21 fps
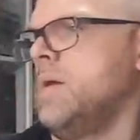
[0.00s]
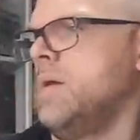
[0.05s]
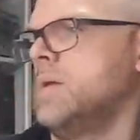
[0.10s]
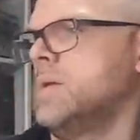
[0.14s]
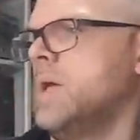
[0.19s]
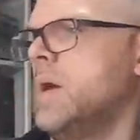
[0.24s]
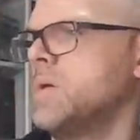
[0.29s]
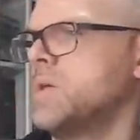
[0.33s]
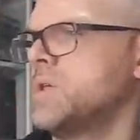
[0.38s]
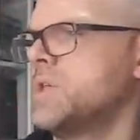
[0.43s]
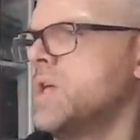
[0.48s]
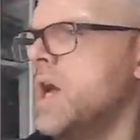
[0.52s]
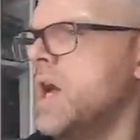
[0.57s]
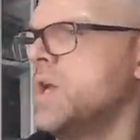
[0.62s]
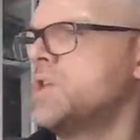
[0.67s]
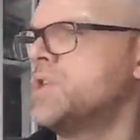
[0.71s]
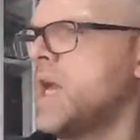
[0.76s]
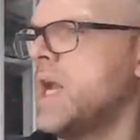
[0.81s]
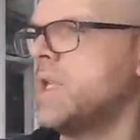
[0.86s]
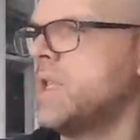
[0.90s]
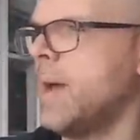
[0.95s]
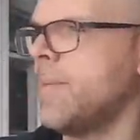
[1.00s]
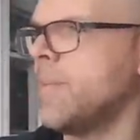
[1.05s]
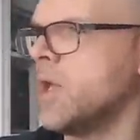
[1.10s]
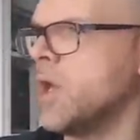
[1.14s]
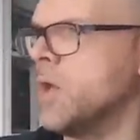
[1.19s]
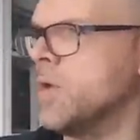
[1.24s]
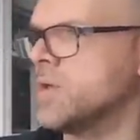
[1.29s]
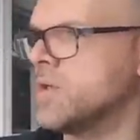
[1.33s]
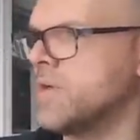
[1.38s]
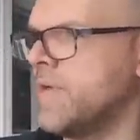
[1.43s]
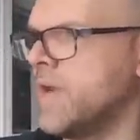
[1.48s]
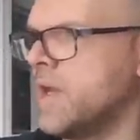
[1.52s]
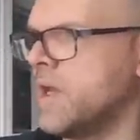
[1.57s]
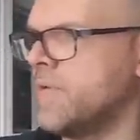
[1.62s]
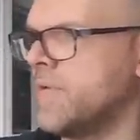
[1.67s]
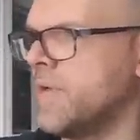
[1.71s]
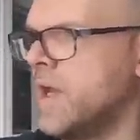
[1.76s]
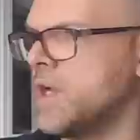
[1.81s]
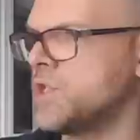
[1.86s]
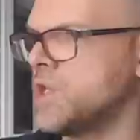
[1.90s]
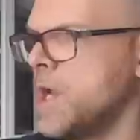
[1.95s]
So that was JW, so thank you
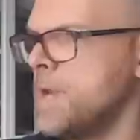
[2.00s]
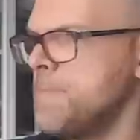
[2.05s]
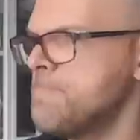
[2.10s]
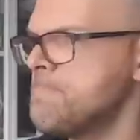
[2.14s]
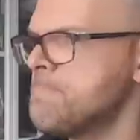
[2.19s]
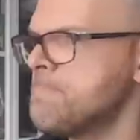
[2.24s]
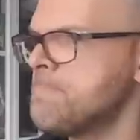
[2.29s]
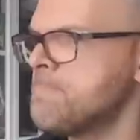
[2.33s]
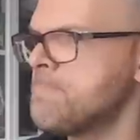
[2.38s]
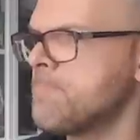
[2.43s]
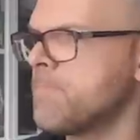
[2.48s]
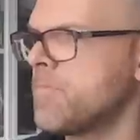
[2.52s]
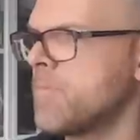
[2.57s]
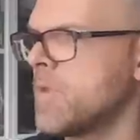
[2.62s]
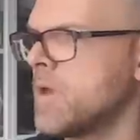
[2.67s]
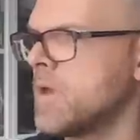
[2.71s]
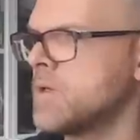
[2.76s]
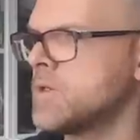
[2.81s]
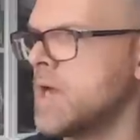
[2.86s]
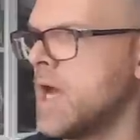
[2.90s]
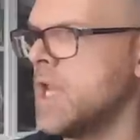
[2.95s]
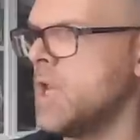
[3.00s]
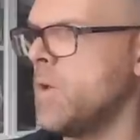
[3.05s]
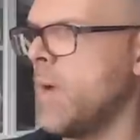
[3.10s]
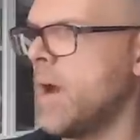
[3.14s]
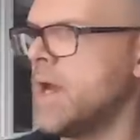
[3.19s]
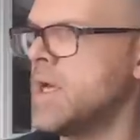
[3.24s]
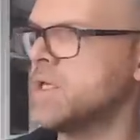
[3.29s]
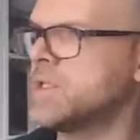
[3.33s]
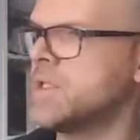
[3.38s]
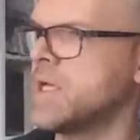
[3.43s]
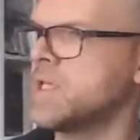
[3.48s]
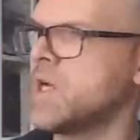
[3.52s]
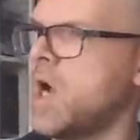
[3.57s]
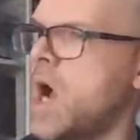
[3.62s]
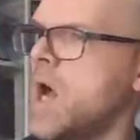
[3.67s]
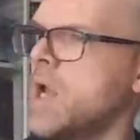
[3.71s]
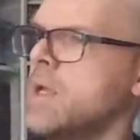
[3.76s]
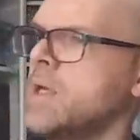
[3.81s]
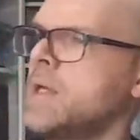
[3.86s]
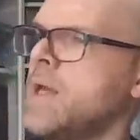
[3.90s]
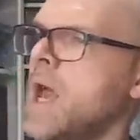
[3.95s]
for that, Jay. So anyways, Desert
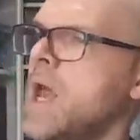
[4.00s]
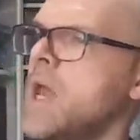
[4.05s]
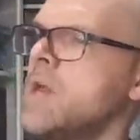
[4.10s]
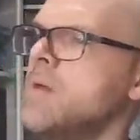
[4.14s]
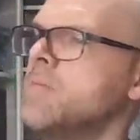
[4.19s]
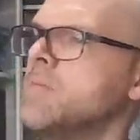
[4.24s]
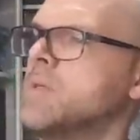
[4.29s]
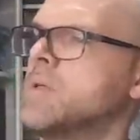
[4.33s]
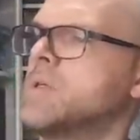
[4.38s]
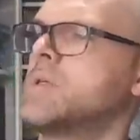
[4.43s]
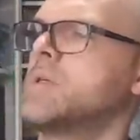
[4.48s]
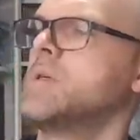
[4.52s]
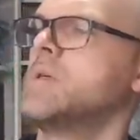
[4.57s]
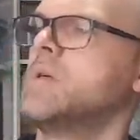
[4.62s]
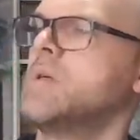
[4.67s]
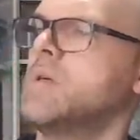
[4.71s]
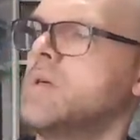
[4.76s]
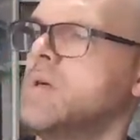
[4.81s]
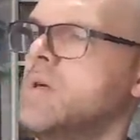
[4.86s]
Island Games.